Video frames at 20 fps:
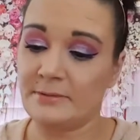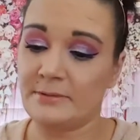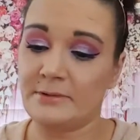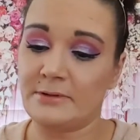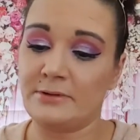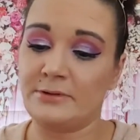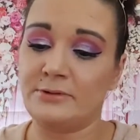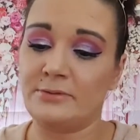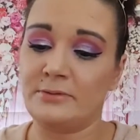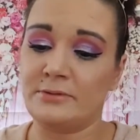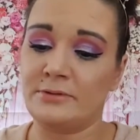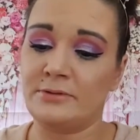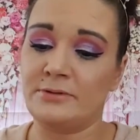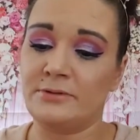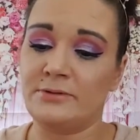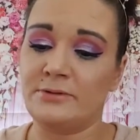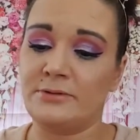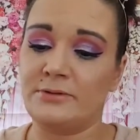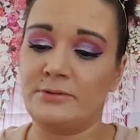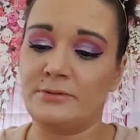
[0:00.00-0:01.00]
Because 1,
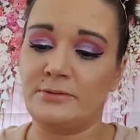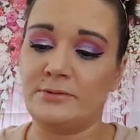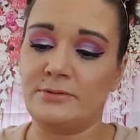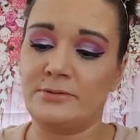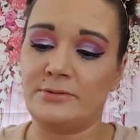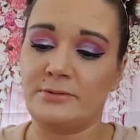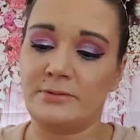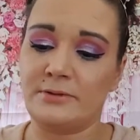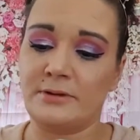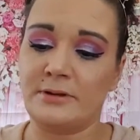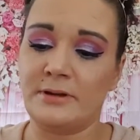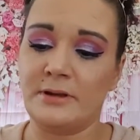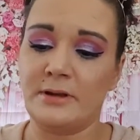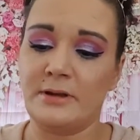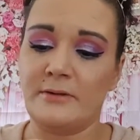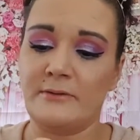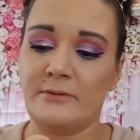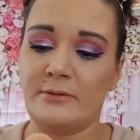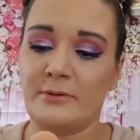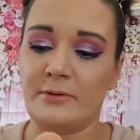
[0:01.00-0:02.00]
2, 3,
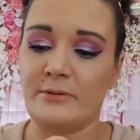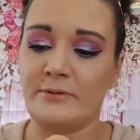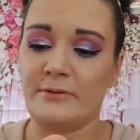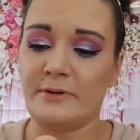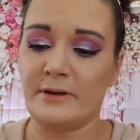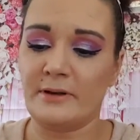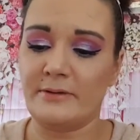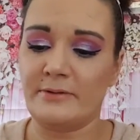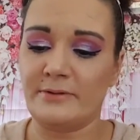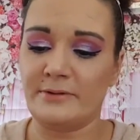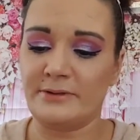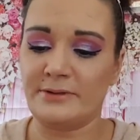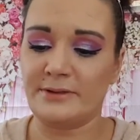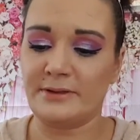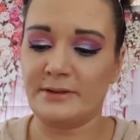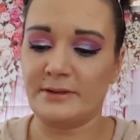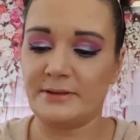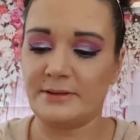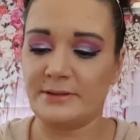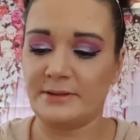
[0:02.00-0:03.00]
4, 5,
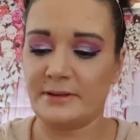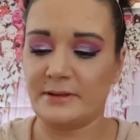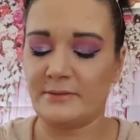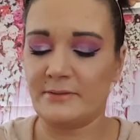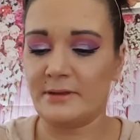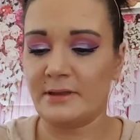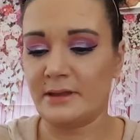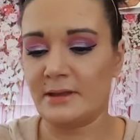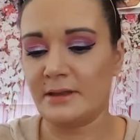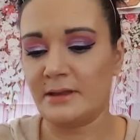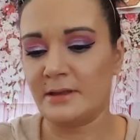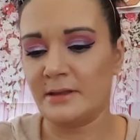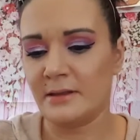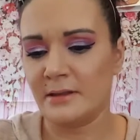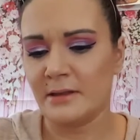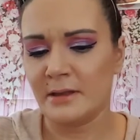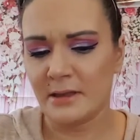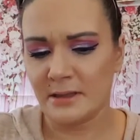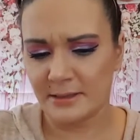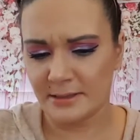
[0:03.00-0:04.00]
6, 7, 8,
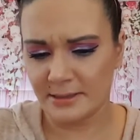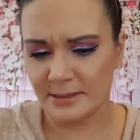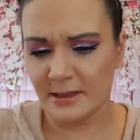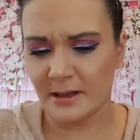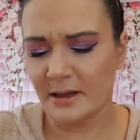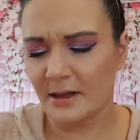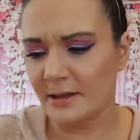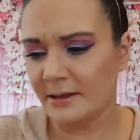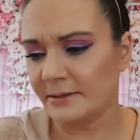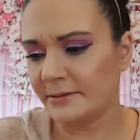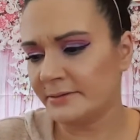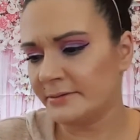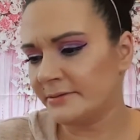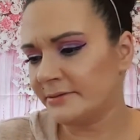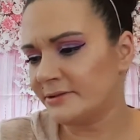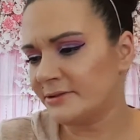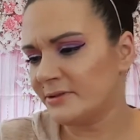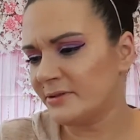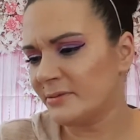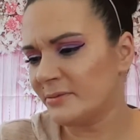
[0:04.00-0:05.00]
9.
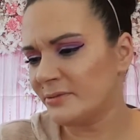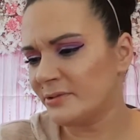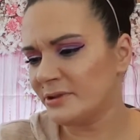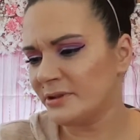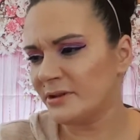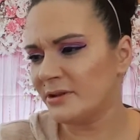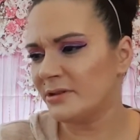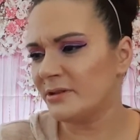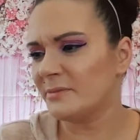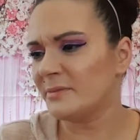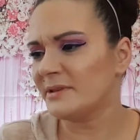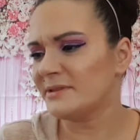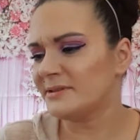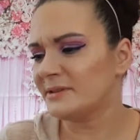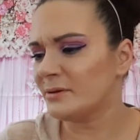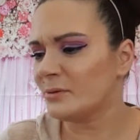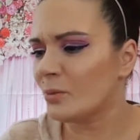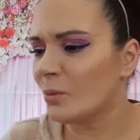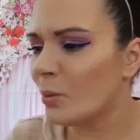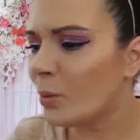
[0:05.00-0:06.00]
So I'm really only
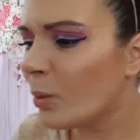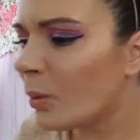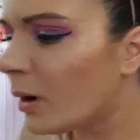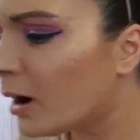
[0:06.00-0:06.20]
missing